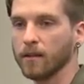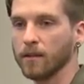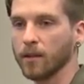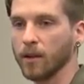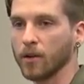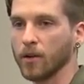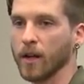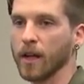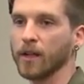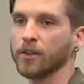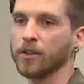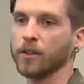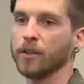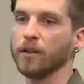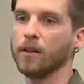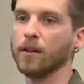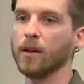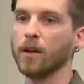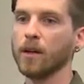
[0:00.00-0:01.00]

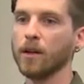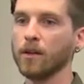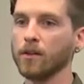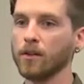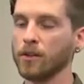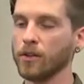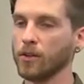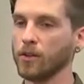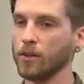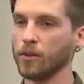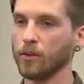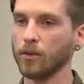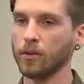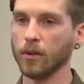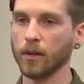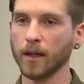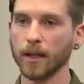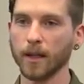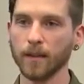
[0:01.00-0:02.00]
location
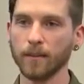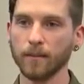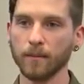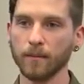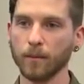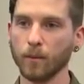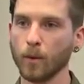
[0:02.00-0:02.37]
to um,